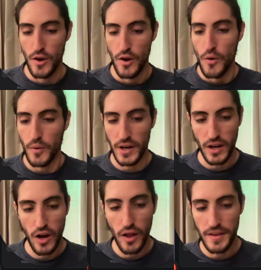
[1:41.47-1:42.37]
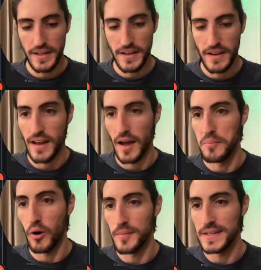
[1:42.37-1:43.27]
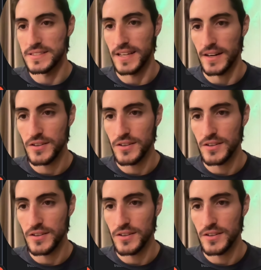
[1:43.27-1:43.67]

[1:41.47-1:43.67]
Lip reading: We're gonna call it appointment setter.